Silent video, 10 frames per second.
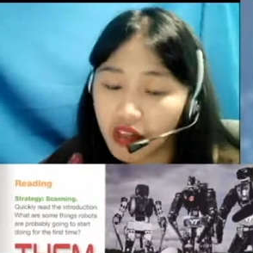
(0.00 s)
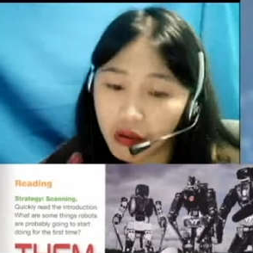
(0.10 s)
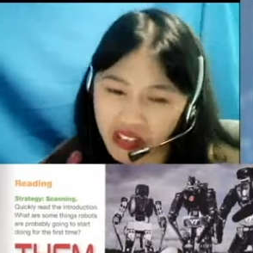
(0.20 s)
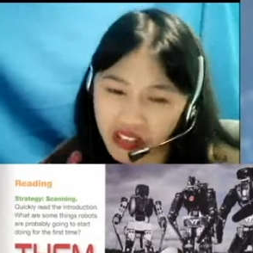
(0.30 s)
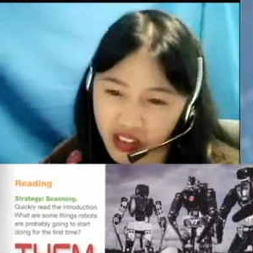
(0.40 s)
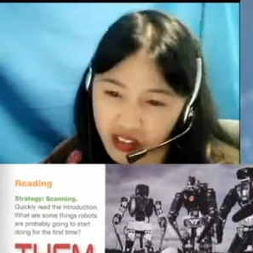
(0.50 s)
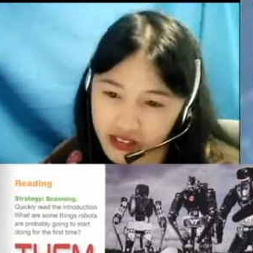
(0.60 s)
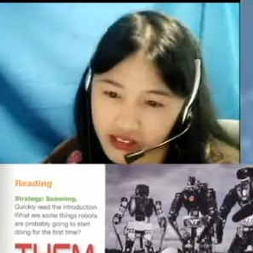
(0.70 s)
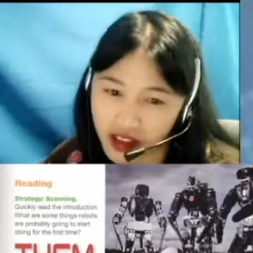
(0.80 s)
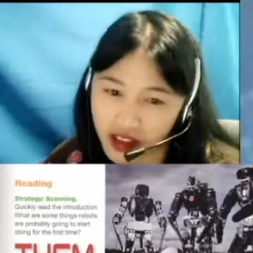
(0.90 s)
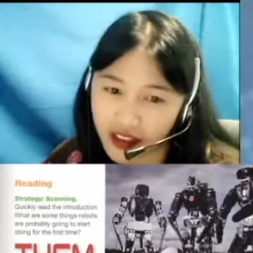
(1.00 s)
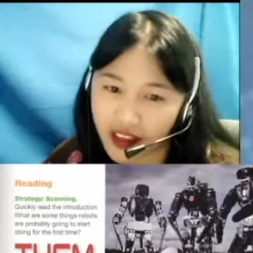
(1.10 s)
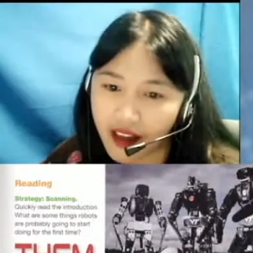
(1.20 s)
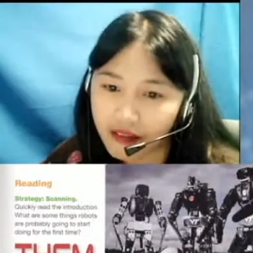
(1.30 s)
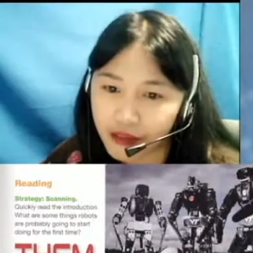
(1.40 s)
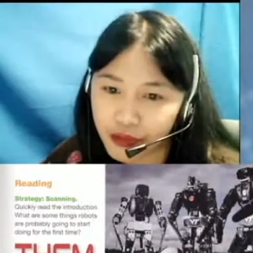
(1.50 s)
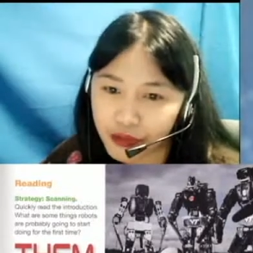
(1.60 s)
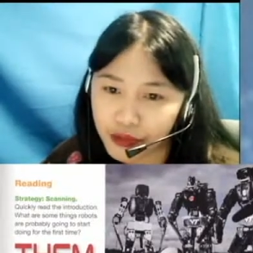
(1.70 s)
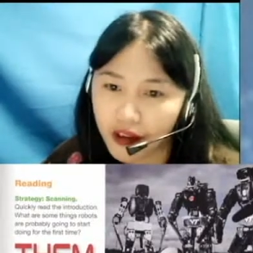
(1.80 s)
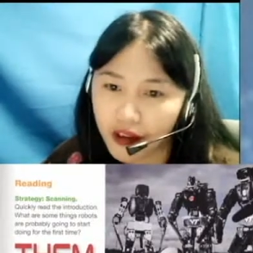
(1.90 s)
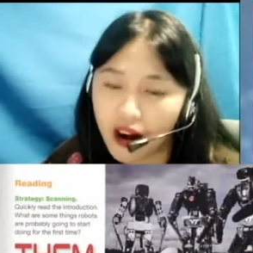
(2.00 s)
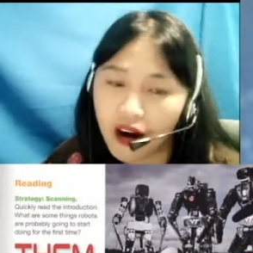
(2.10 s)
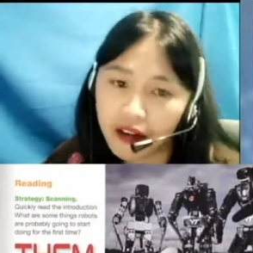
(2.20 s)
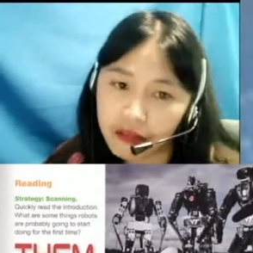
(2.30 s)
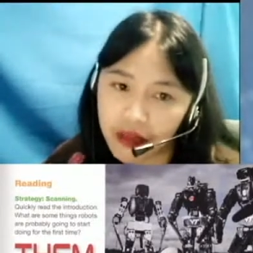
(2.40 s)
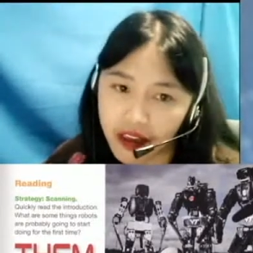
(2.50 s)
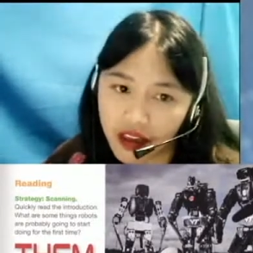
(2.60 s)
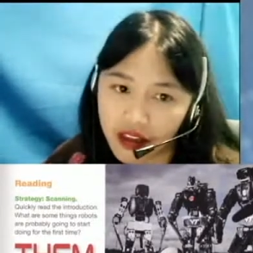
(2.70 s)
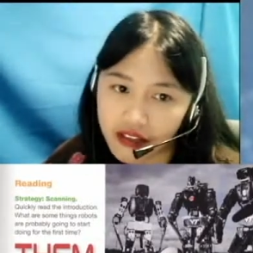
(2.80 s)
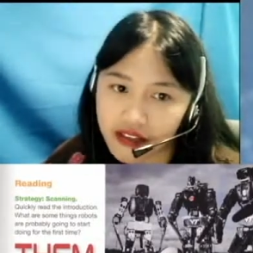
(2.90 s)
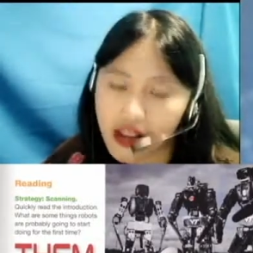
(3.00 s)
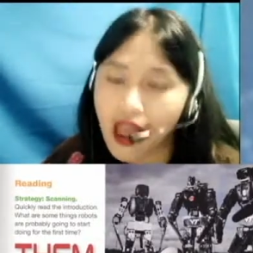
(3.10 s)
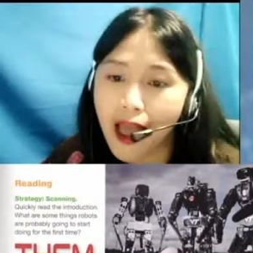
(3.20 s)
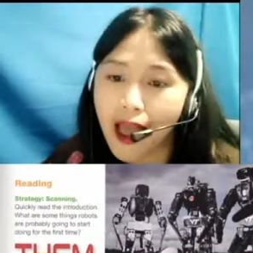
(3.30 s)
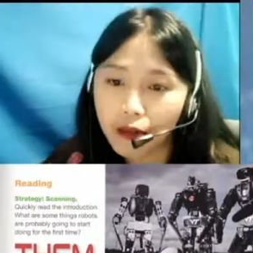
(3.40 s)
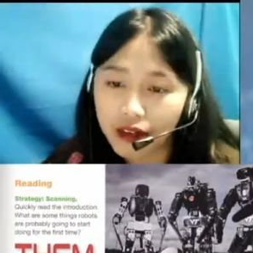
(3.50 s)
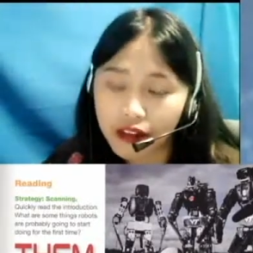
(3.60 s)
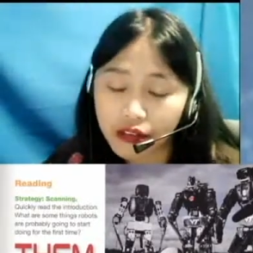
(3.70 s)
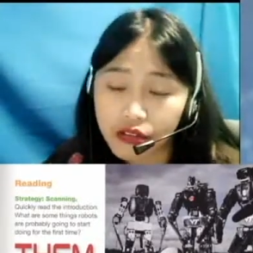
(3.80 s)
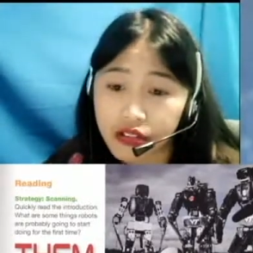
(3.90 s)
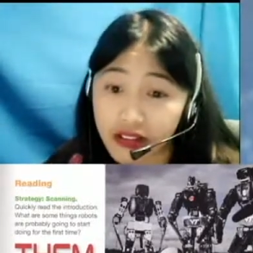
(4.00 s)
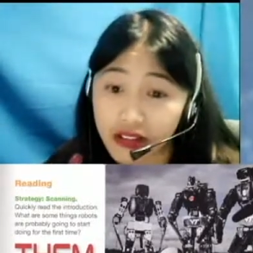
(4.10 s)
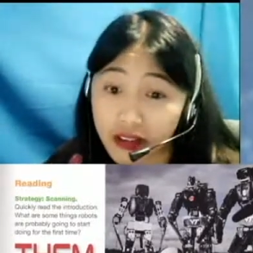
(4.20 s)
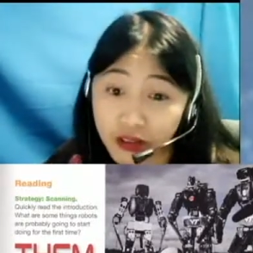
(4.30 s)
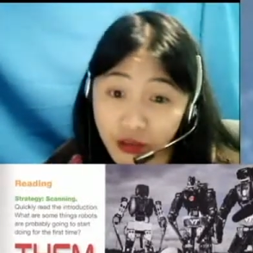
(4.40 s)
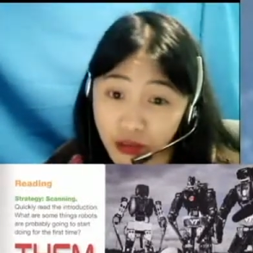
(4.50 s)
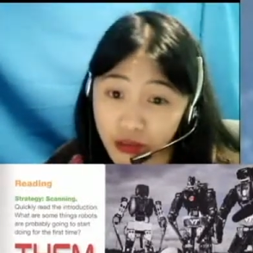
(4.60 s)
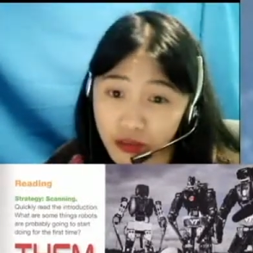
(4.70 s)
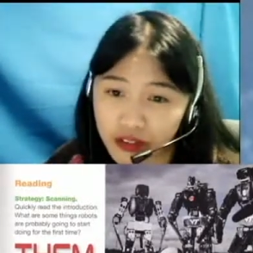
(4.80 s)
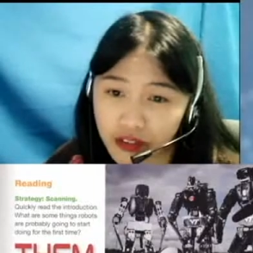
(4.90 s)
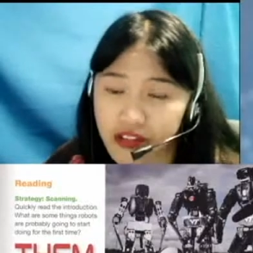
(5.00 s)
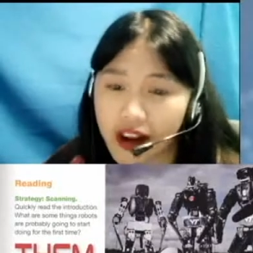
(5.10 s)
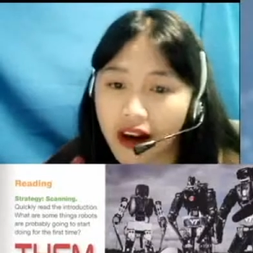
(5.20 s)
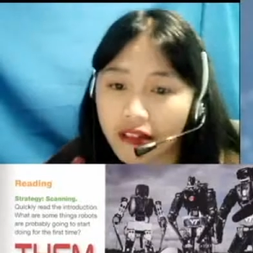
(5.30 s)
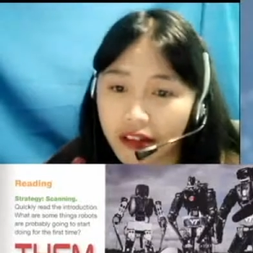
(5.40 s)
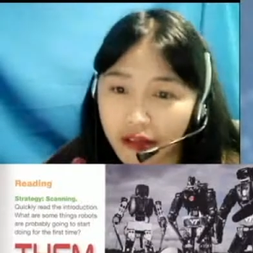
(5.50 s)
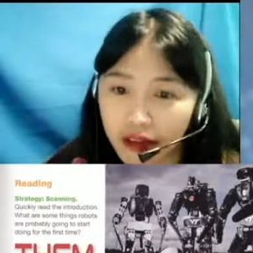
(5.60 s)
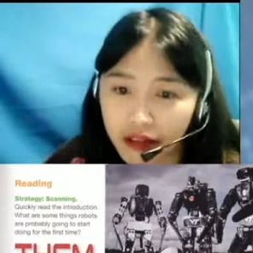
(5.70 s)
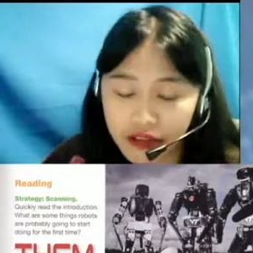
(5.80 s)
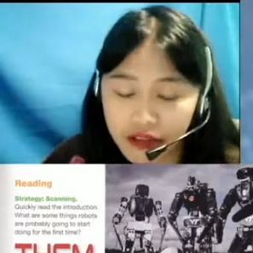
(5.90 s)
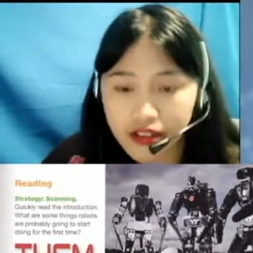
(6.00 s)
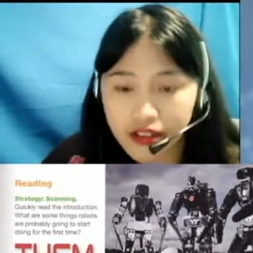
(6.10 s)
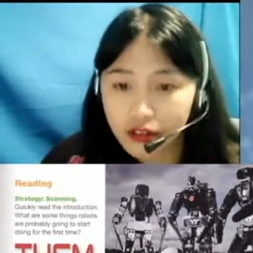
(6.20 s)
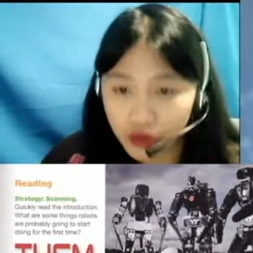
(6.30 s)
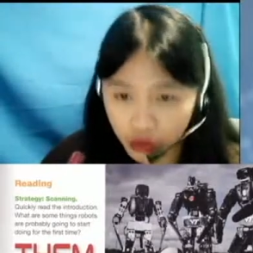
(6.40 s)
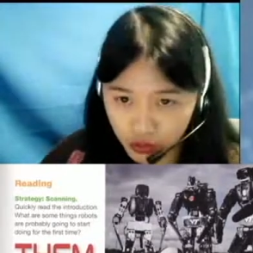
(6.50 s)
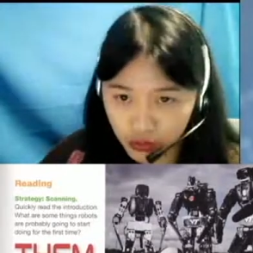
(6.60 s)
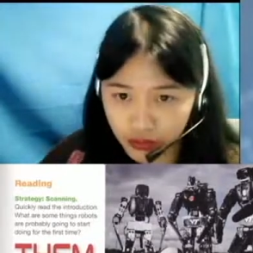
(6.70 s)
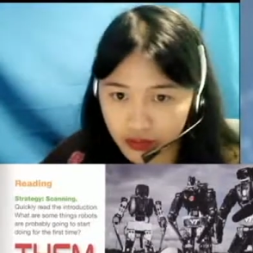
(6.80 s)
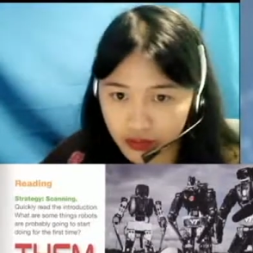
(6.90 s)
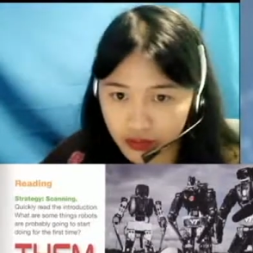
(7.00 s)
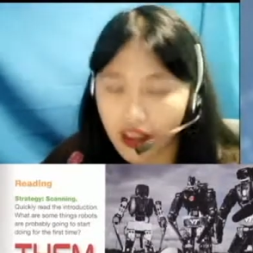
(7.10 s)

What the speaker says: Nowadays, I have to work hard because I wanted to study on June. Teacher Irene wanted to study on June.